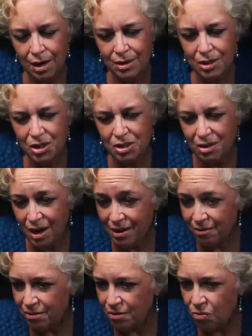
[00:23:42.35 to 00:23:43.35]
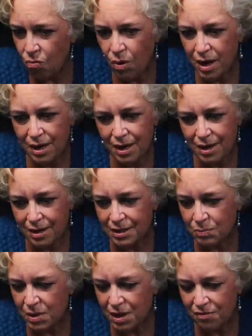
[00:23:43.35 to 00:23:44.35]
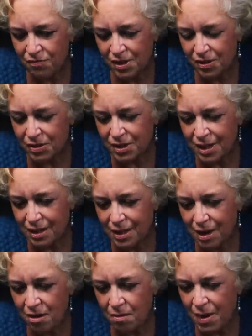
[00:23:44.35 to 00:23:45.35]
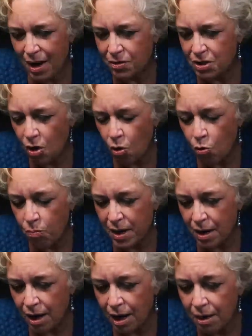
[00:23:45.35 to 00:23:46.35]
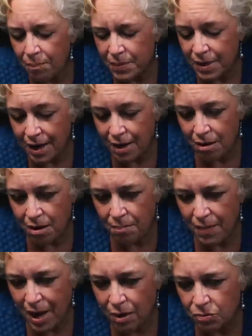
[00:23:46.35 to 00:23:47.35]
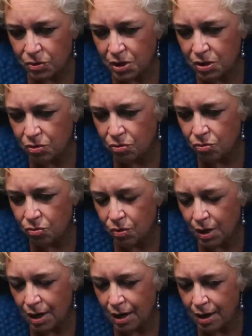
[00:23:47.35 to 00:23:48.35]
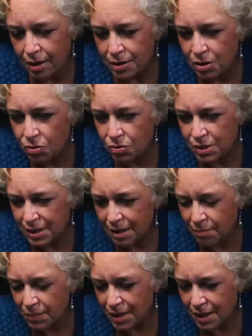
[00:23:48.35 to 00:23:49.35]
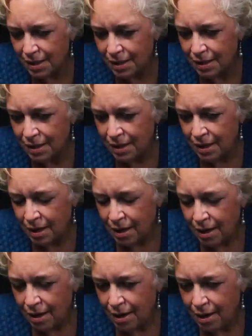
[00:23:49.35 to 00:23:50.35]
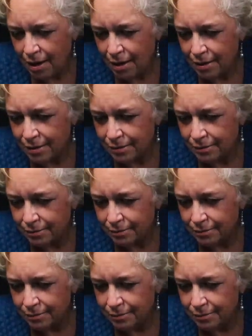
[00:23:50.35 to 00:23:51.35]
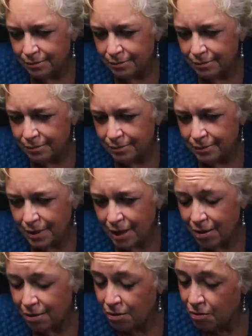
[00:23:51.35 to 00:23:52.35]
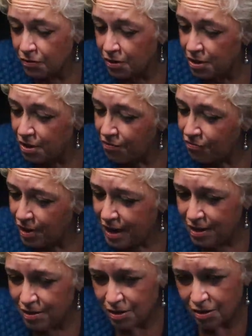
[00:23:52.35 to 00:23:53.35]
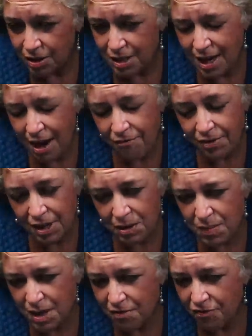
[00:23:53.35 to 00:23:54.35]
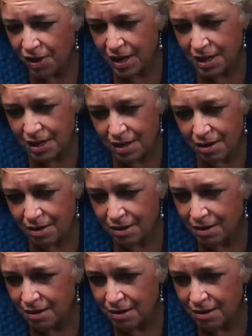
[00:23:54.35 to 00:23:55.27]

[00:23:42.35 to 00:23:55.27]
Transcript: I don't know what it is, but it feels like they are about to open up. They are about to uh, do something. Uh, I don't know if they're going to fight. There could definitely be a fight here.